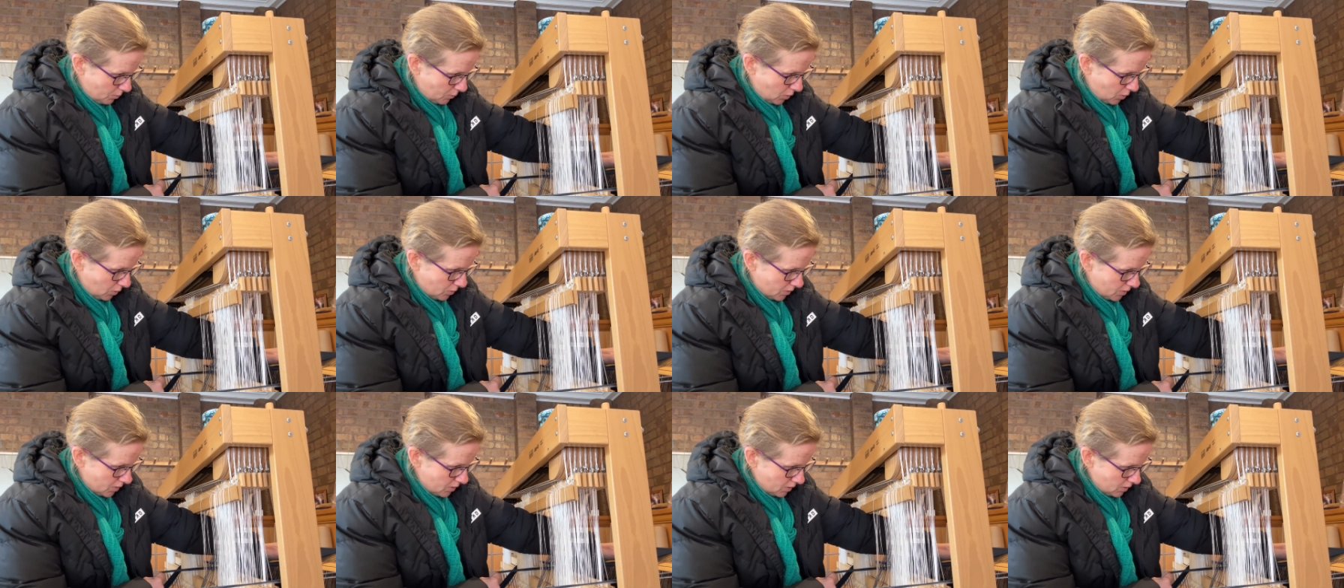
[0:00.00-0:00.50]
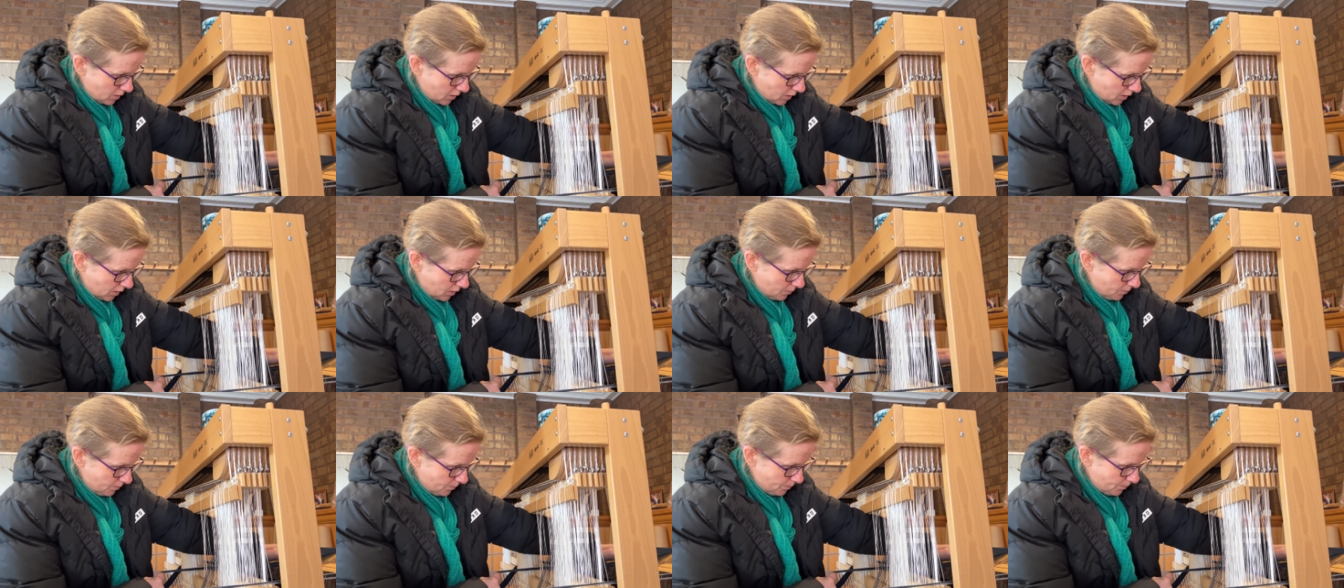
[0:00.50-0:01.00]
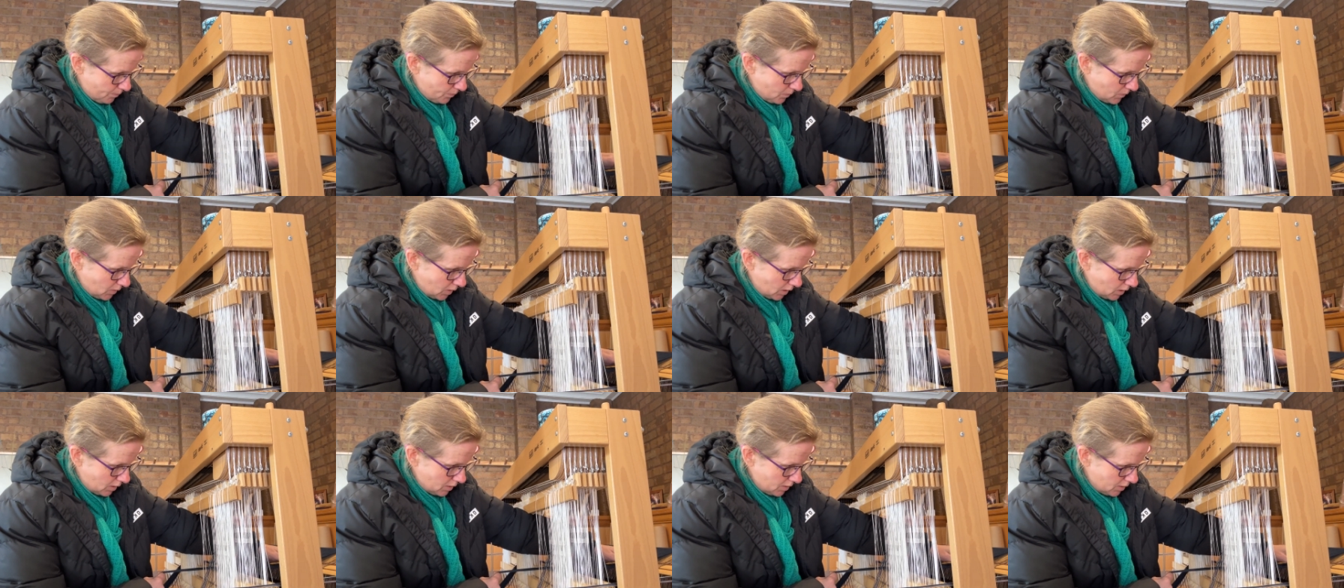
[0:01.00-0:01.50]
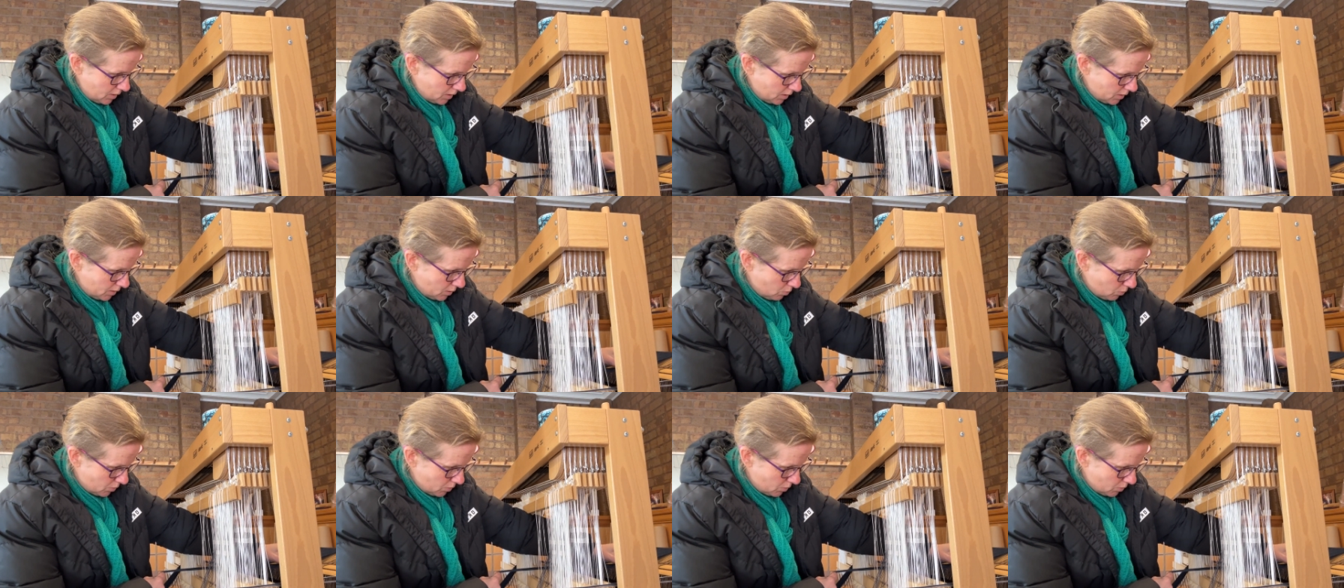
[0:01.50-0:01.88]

constantly assess